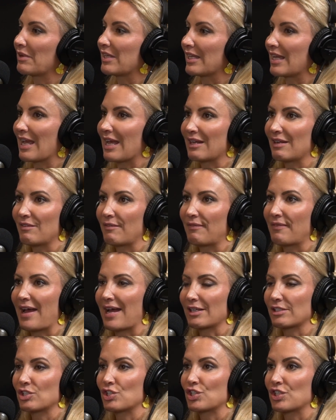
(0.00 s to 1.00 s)
so that we
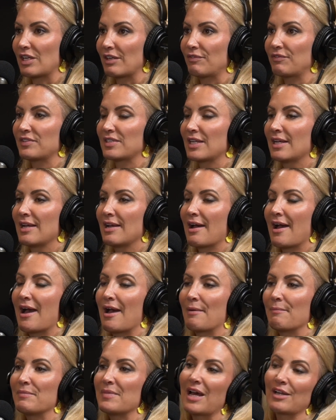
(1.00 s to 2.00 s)
can, in fact,
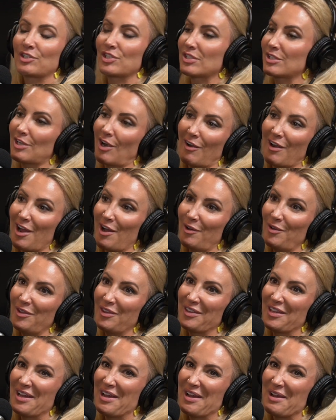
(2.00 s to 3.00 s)
shift not just
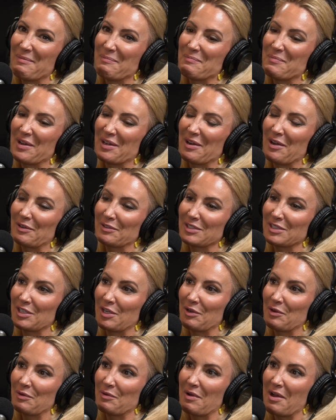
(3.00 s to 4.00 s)
our health,
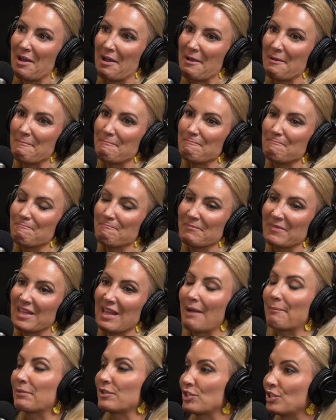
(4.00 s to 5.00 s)
but also
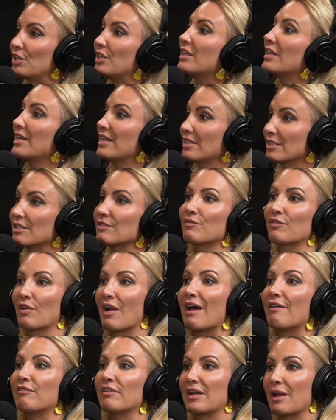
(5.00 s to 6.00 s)
the
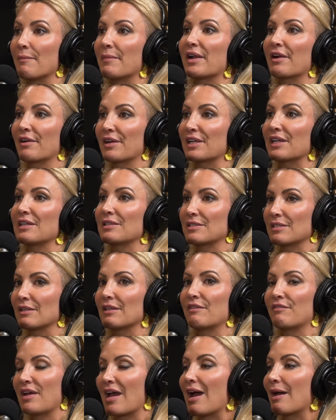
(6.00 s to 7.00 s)
opportunities for every
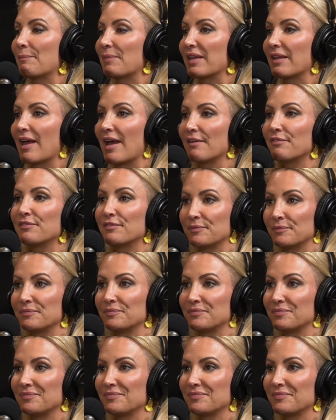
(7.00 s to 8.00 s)
American to live a happy
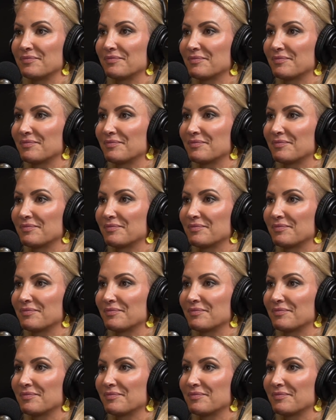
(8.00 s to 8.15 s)
life.